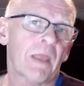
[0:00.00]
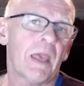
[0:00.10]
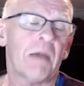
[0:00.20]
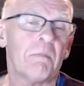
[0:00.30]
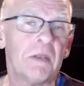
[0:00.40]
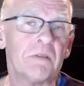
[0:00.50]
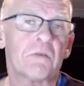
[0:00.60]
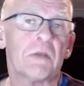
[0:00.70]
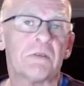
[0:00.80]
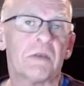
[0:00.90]
Our
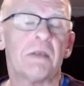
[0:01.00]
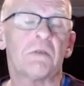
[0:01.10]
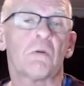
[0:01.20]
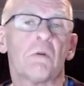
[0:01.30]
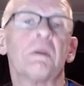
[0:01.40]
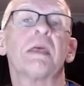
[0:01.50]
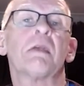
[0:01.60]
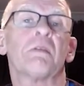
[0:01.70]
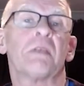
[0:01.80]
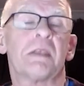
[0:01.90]
ministry teams will be there
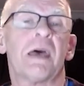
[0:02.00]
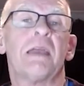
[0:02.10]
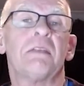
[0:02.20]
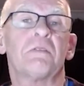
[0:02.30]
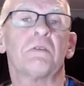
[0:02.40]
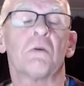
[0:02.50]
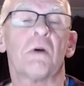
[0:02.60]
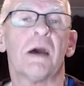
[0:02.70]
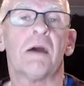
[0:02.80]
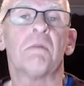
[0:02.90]
on the day
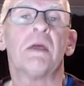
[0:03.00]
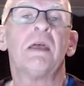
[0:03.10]
to